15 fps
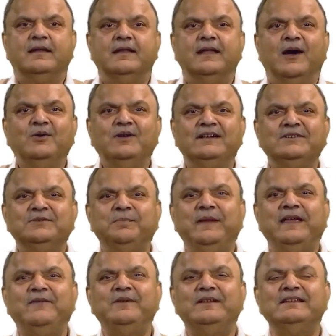Now let us
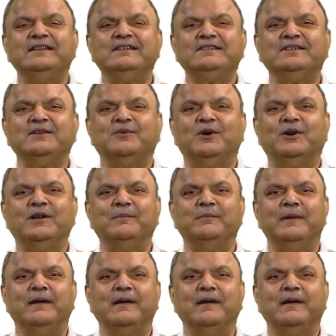play with this word